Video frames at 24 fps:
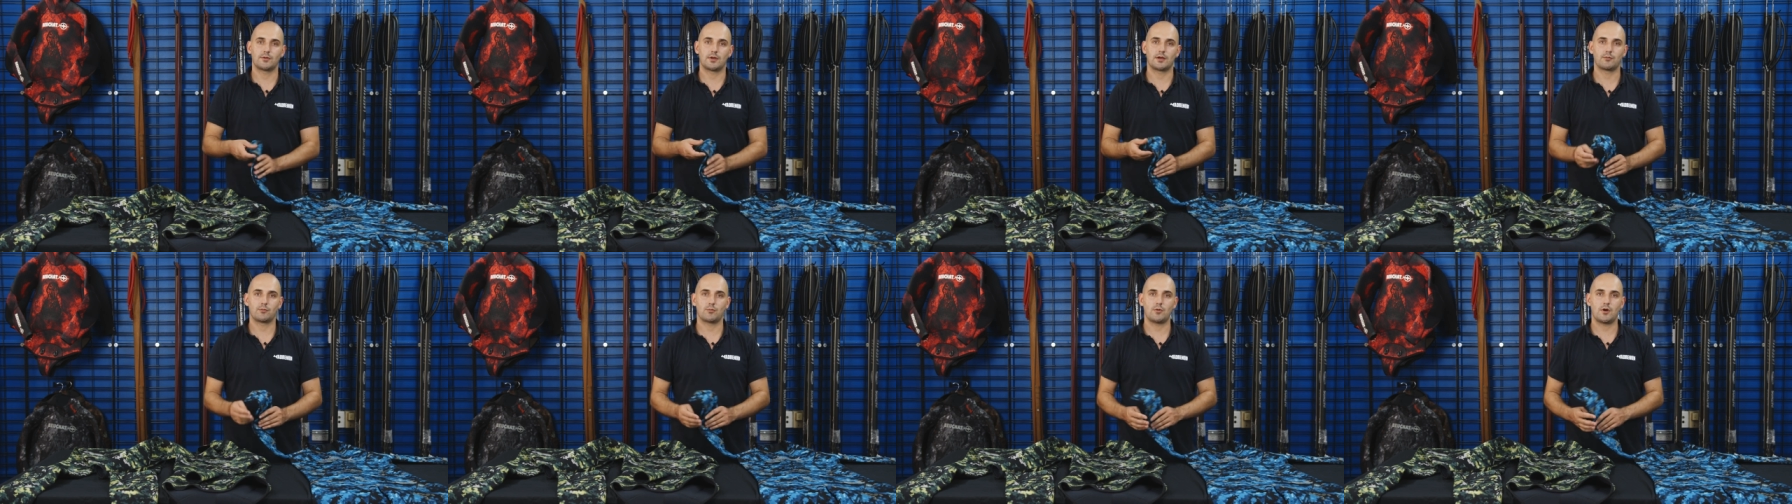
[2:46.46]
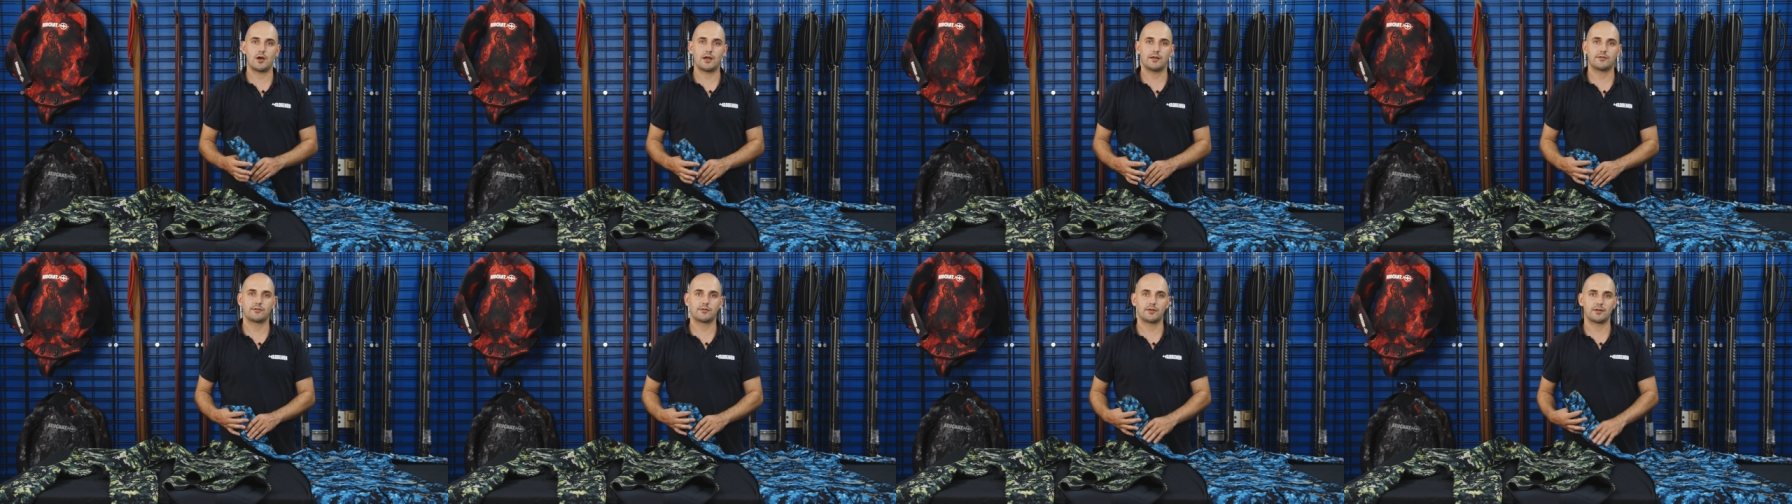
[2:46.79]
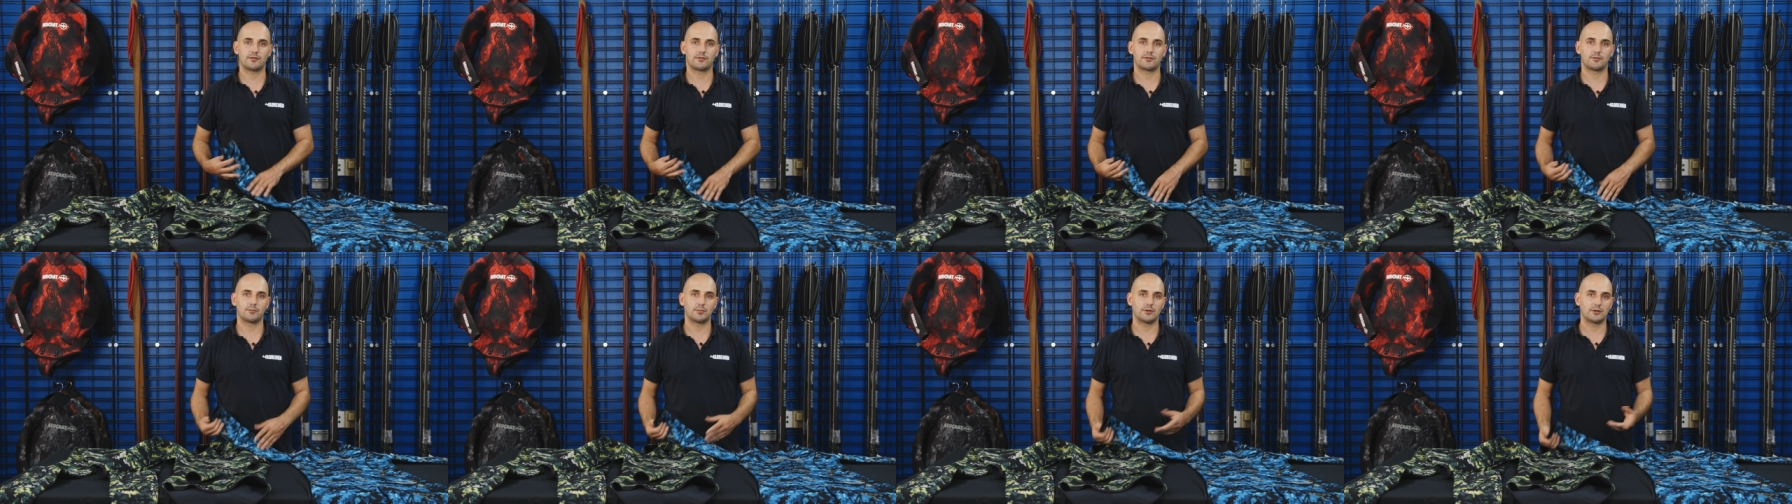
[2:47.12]
like, why
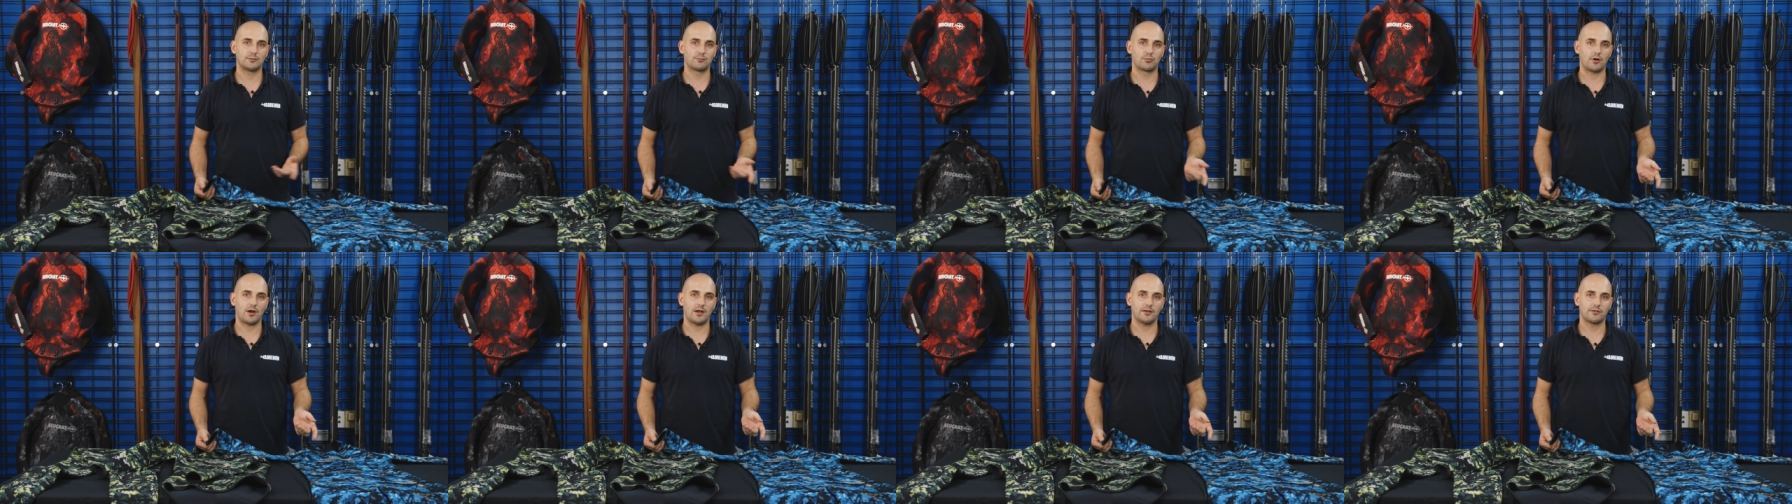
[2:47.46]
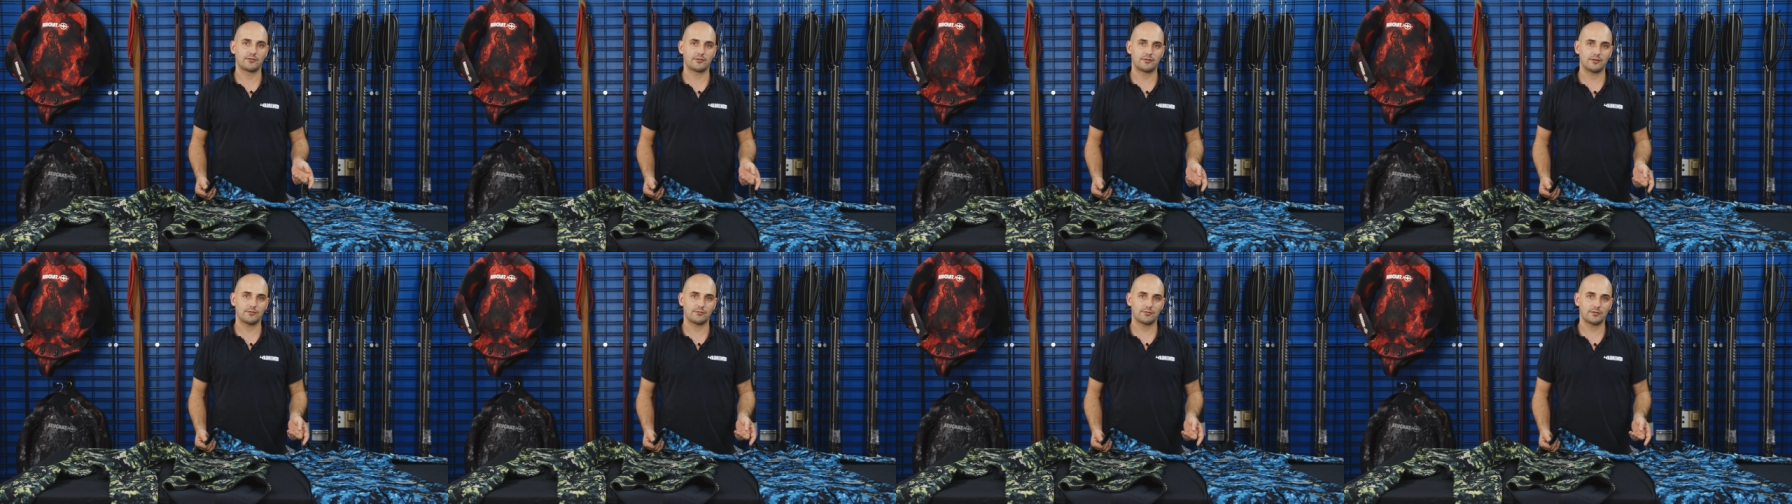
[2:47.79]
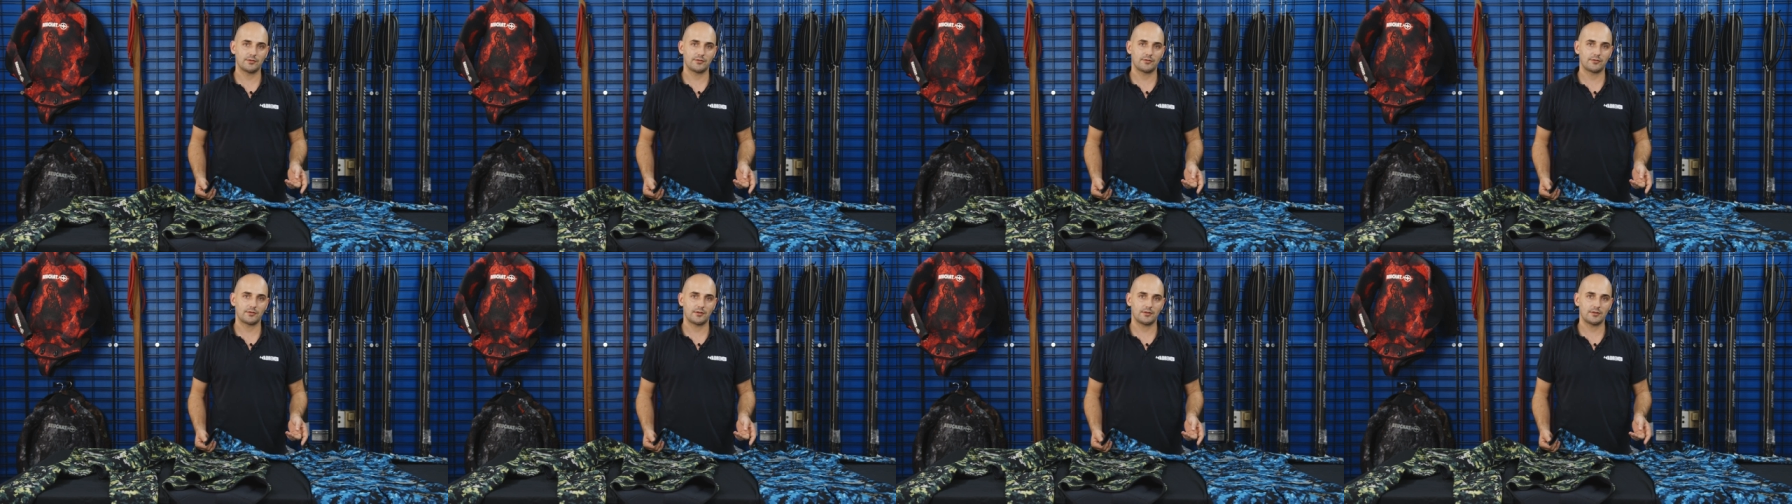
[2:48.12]
such a big price
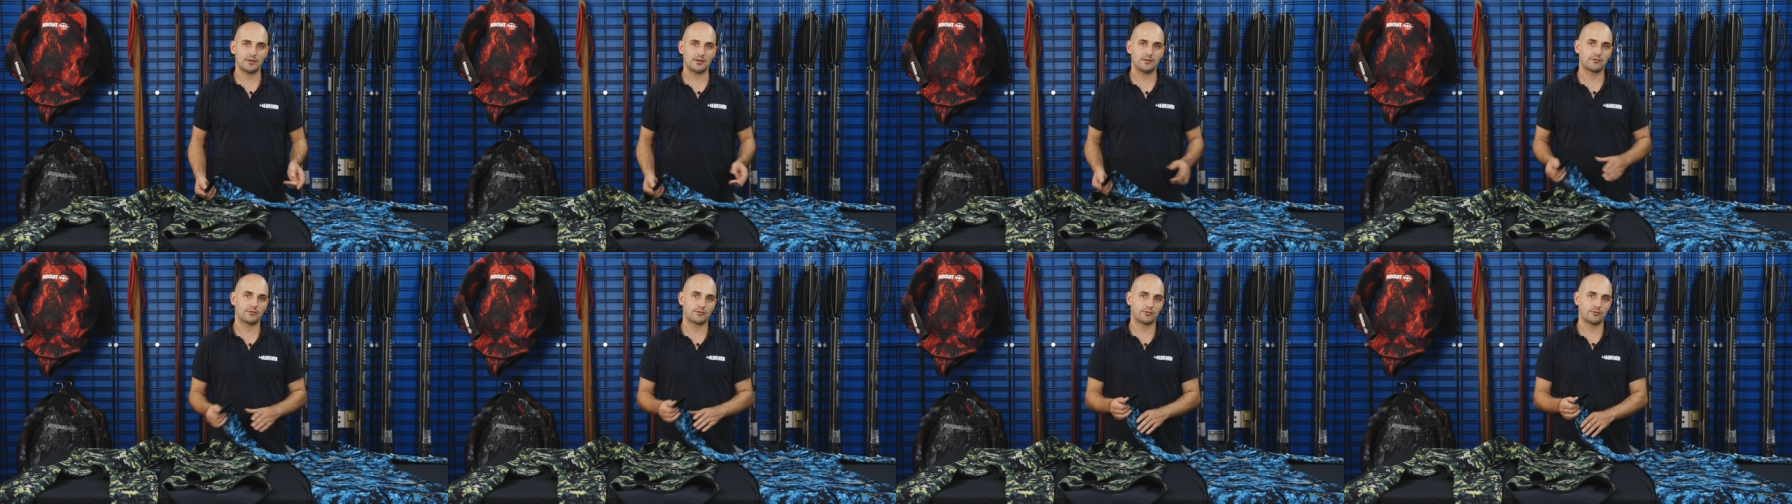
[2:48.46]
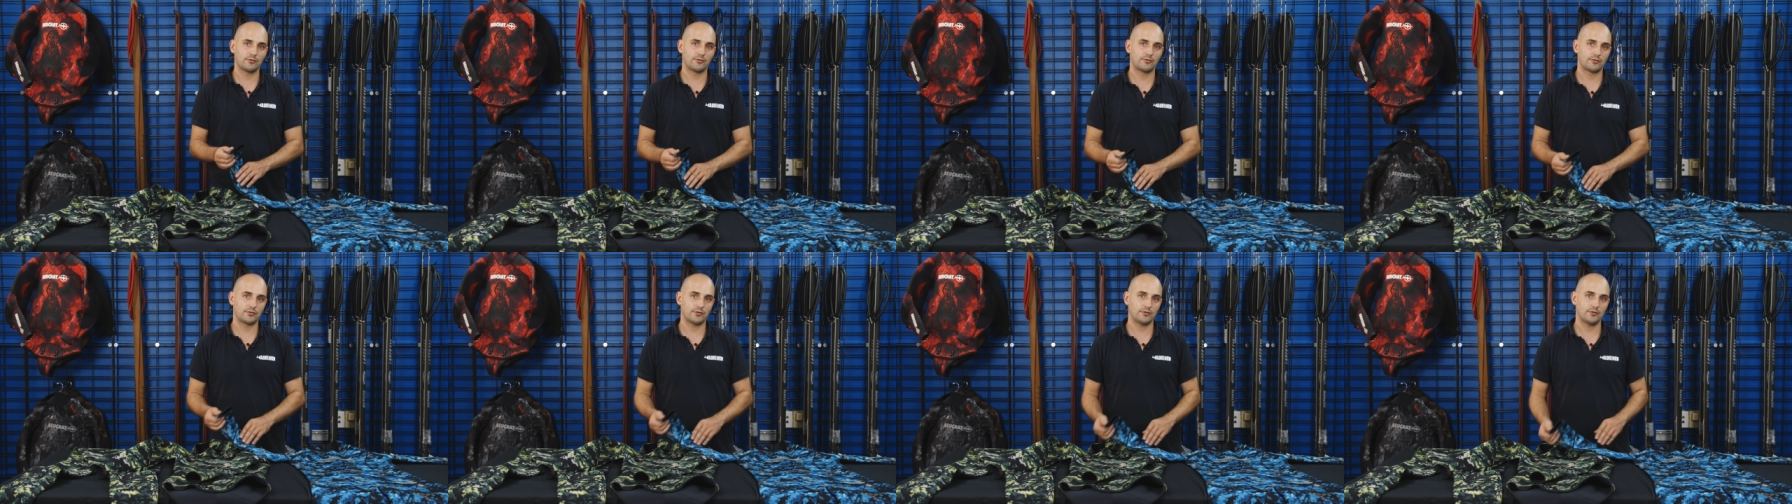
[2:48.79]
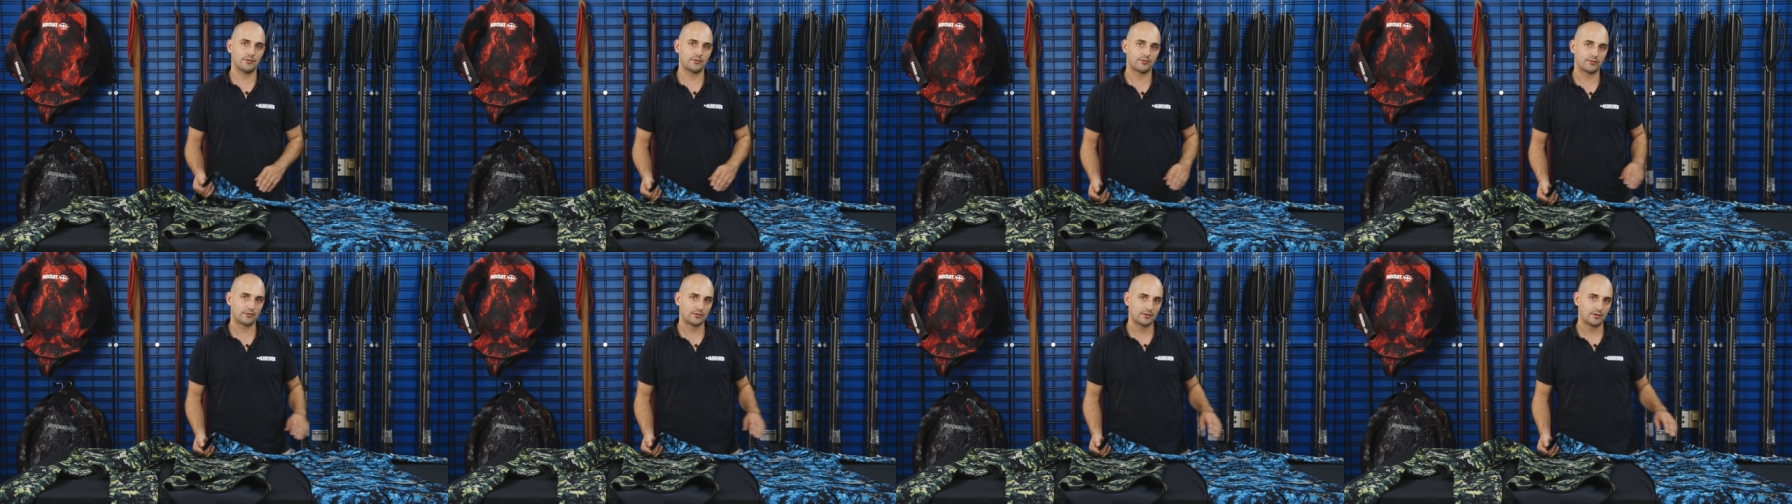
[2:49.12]
difference on these two
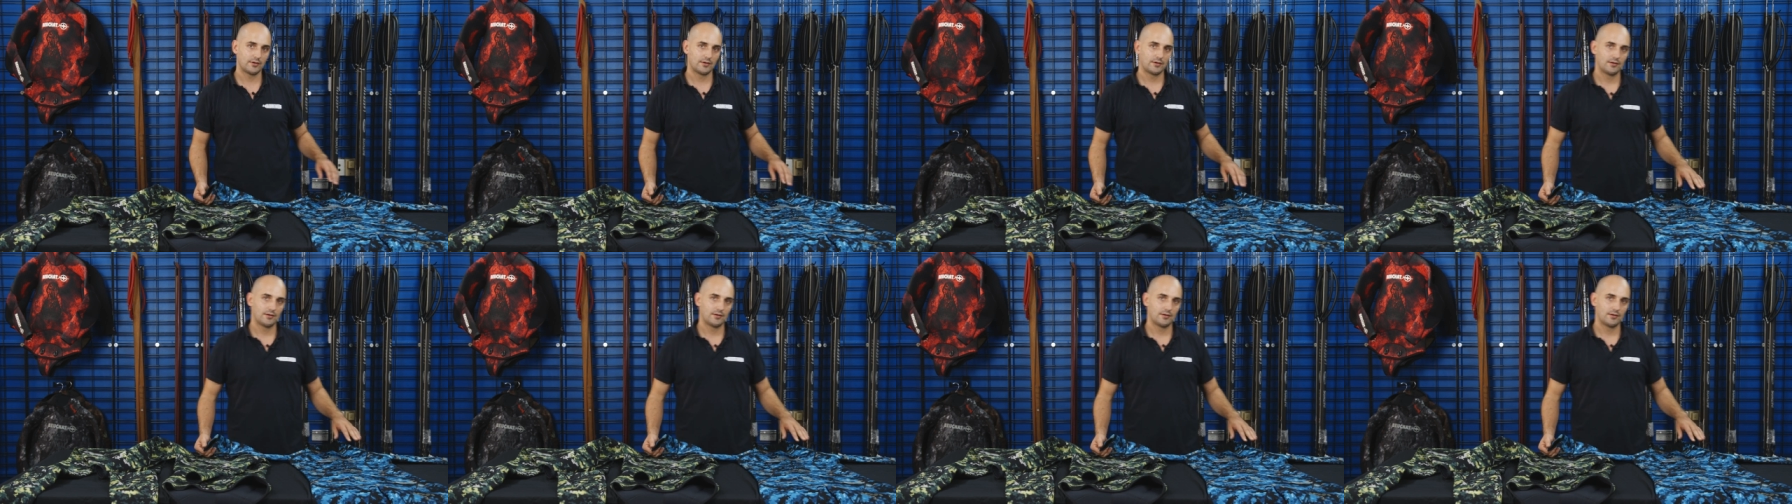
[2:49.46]
suits?